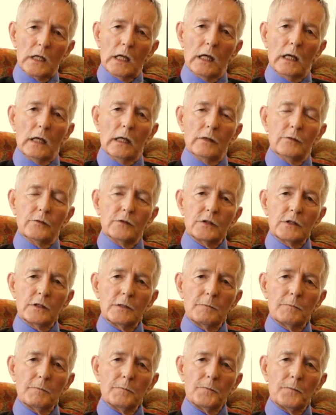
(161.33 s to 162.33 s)

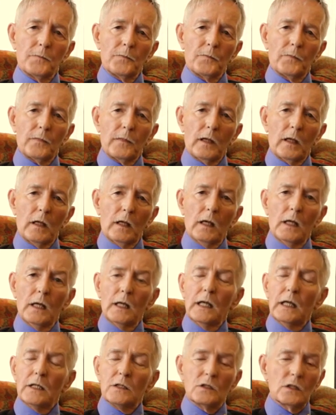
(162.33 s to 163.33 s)
lives.
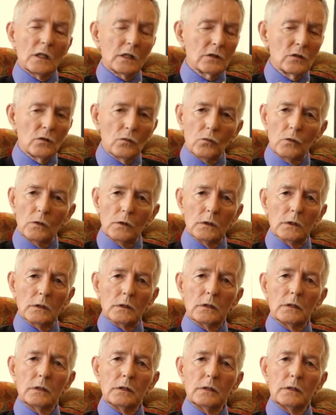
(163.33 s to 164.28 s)
It doesn't work.